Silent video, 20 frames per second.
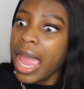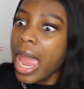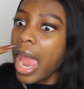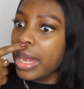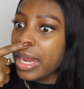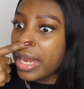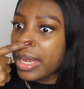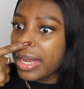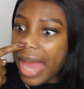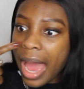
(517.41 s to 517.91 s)

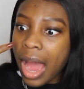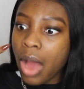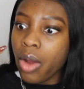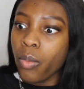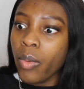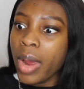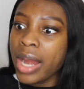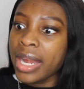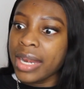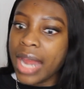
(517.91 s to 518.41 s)
And then now
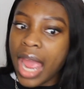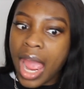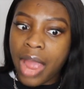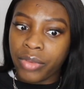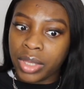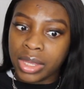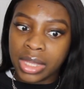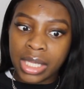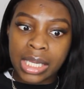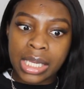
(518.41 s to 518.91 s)
when
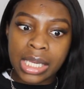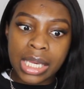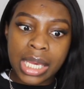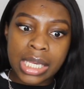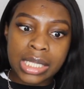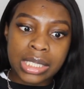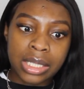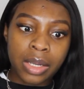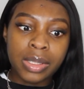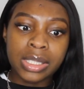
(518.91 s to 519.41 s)
everything
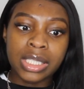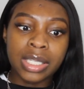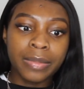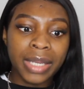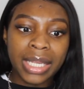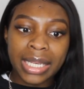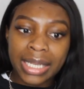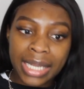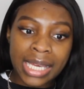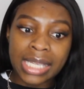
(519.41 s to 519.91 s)
is going to
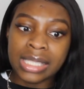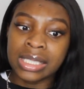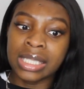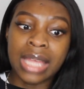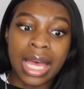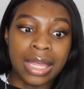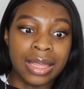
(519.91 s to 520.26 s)
be leaked,